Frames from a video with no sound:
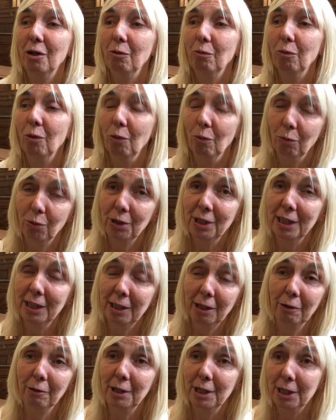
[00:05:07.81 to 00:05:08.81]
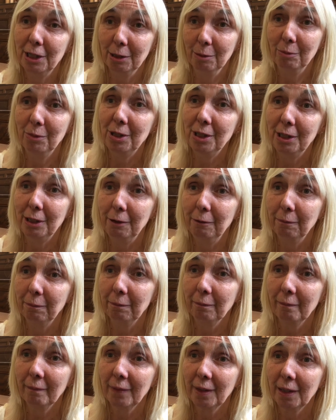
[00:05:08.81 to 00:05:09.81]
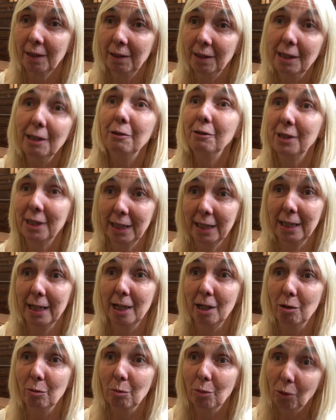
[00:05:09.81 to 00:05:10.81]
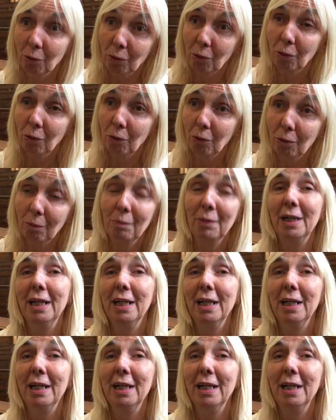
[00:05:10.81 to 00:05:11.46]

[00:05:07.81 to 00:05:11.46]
what would encourage them to use the canal more,